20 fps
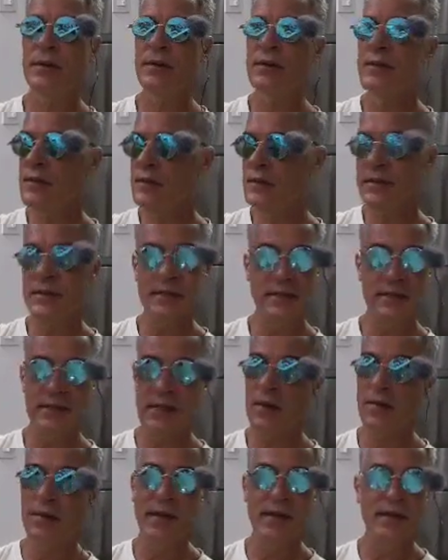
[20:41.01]
it's
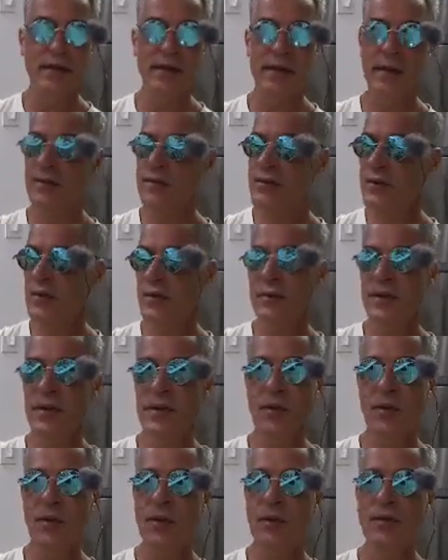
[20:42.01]
how they'll serve you
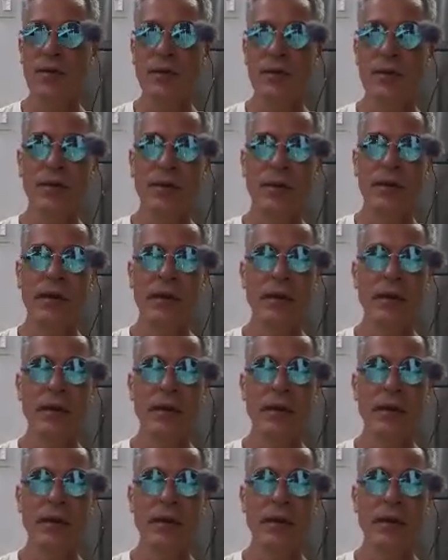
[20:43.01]
cold food.